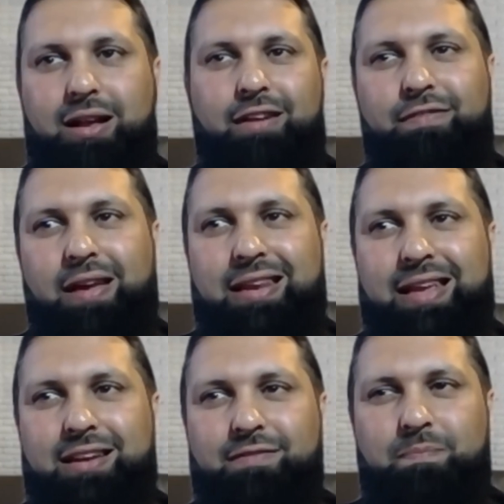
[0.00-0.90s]
a fairly
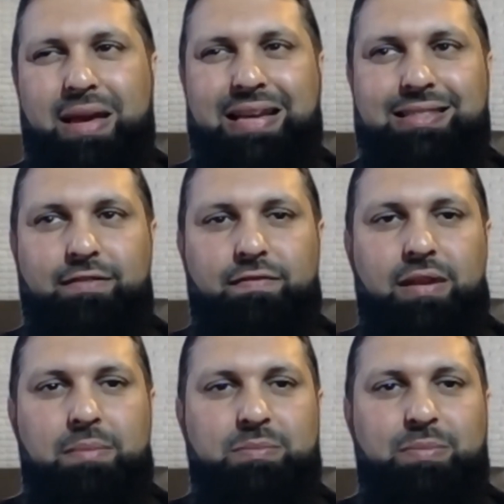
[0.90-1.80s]
kind of basic,
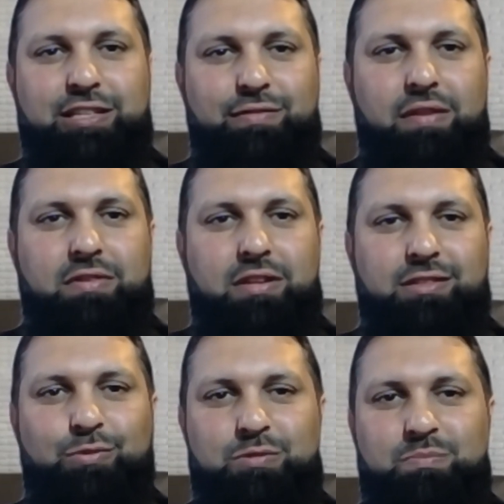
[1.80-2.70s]
flimsy piece of
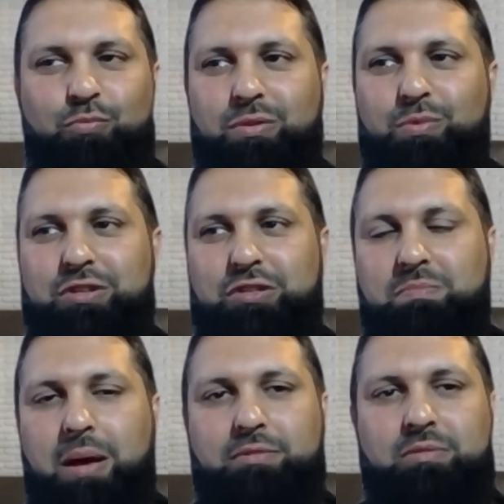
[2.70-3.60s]
evidence, which is
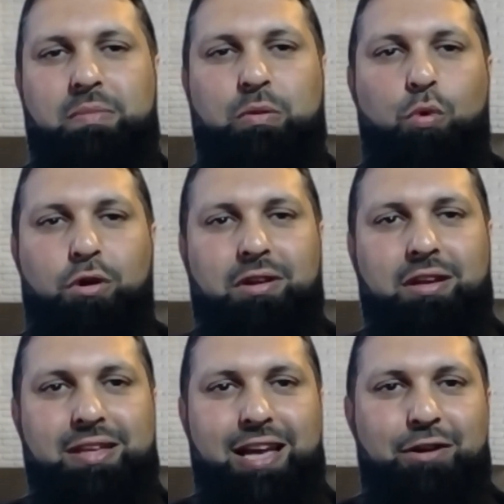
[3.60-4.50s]
mapped to maybe one
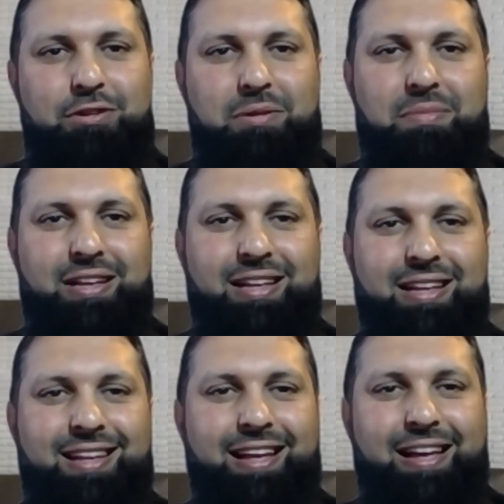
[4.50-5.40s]
learning outcome.
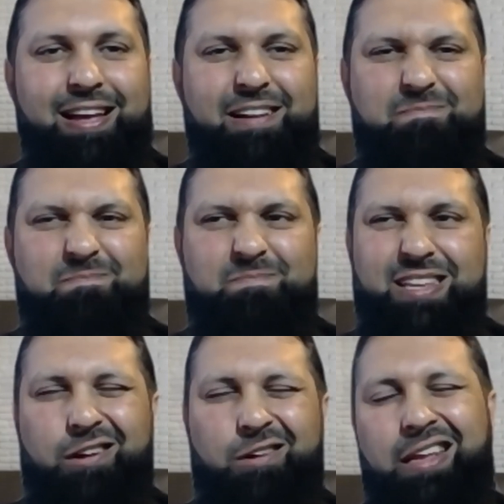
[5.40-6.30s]

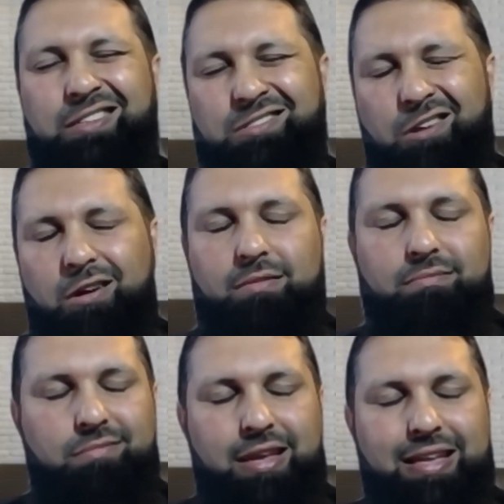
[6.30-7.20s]
It's not
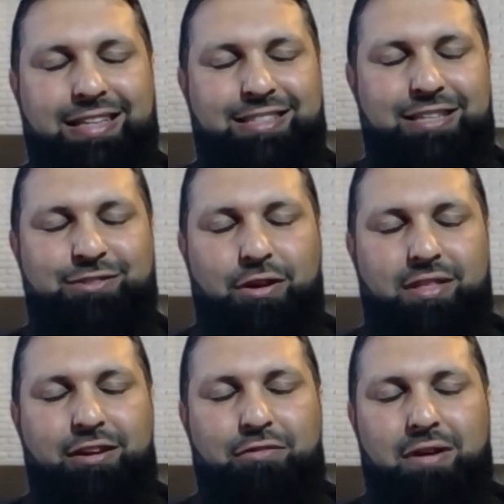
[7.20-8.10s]

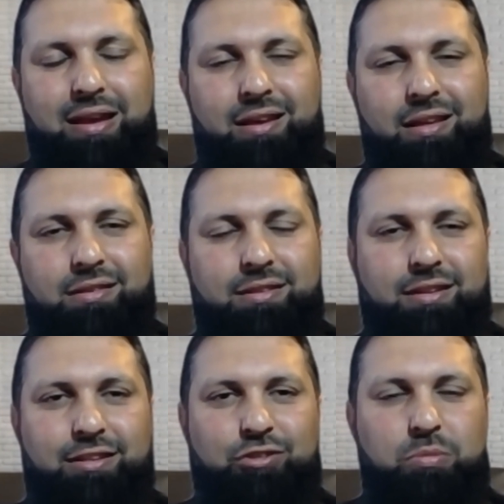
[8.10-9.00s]
that great, and
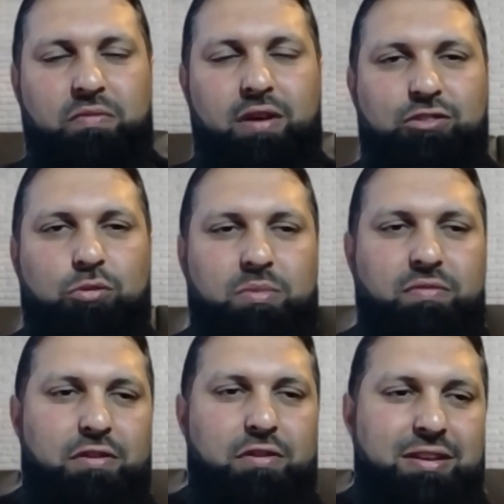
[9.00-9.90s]
your supervisor won't be
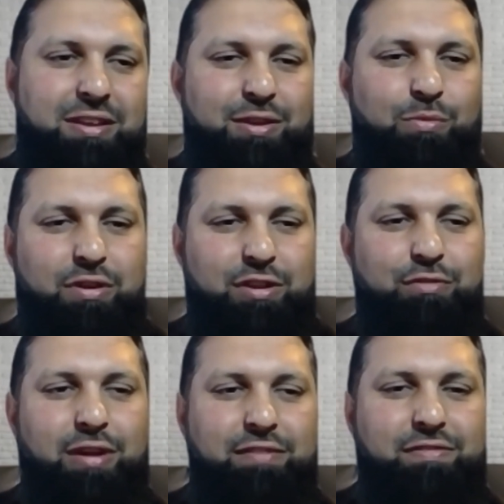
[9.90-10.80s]
very, very
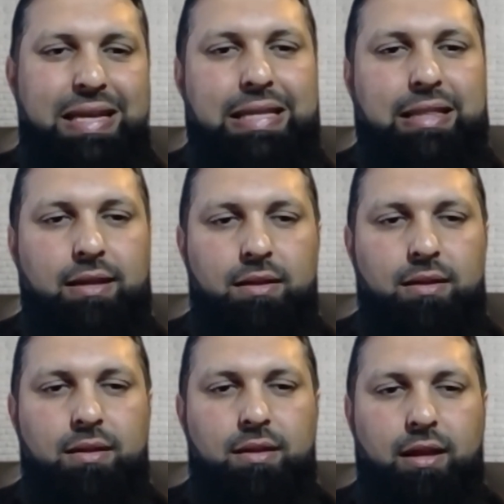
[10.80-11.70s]
grateful either.
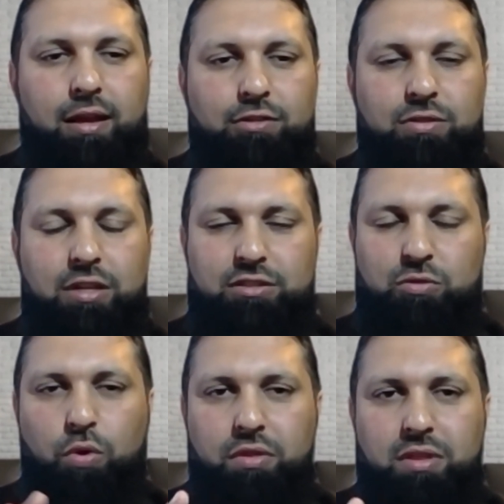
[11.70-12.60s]
So that's
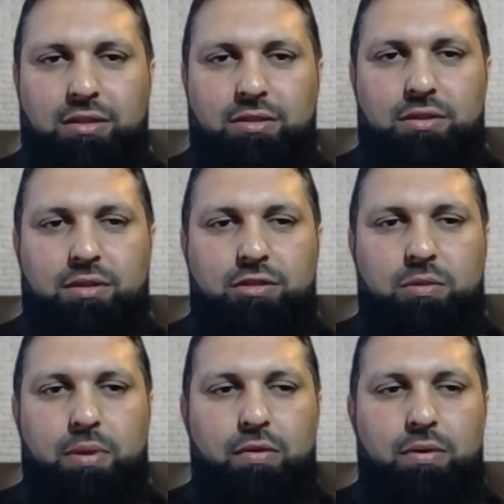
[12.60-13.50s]
just one thing to
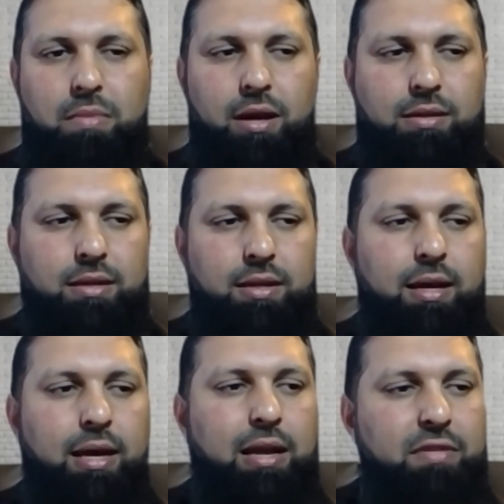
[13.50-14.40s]
bear in mind.
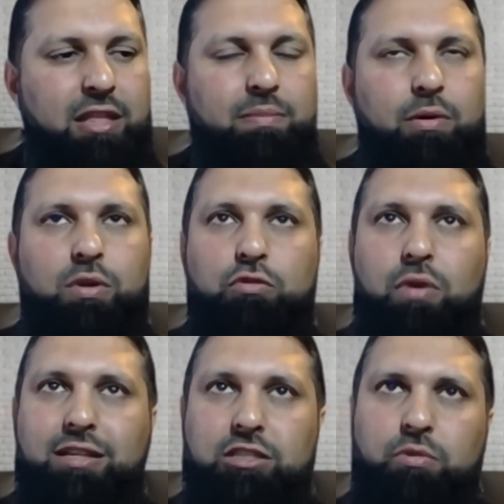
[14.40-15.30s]
Another thing about when you
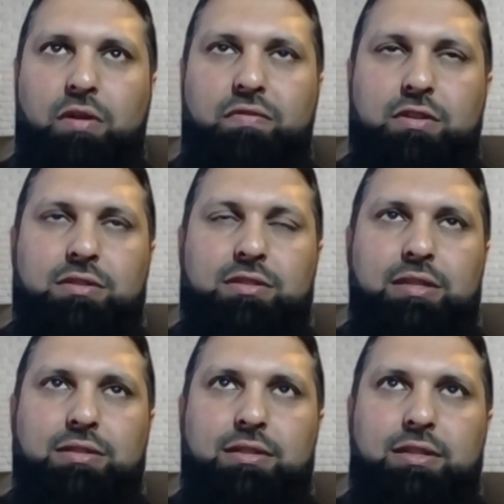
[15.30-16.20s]
write up your evidence
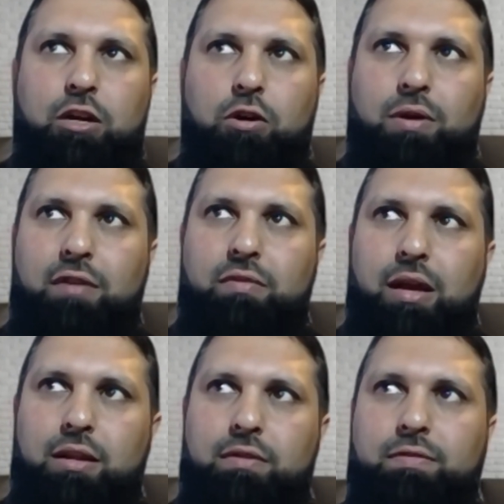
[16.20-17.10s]
is, have a
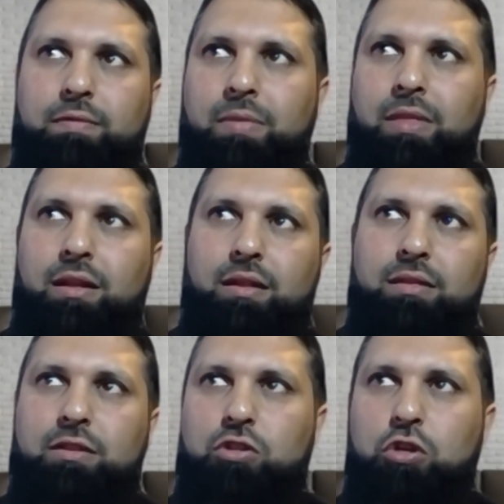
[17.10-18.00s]
kind of,
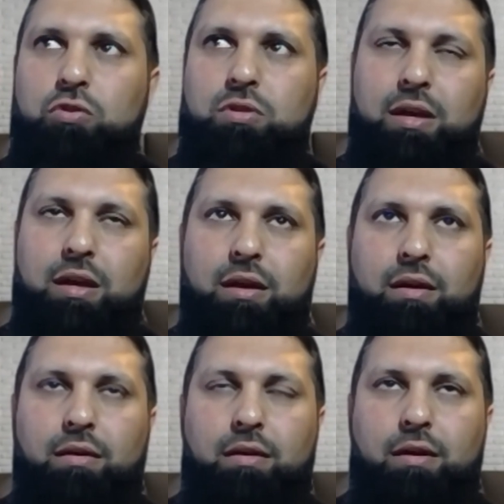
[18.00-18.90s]
there's usually a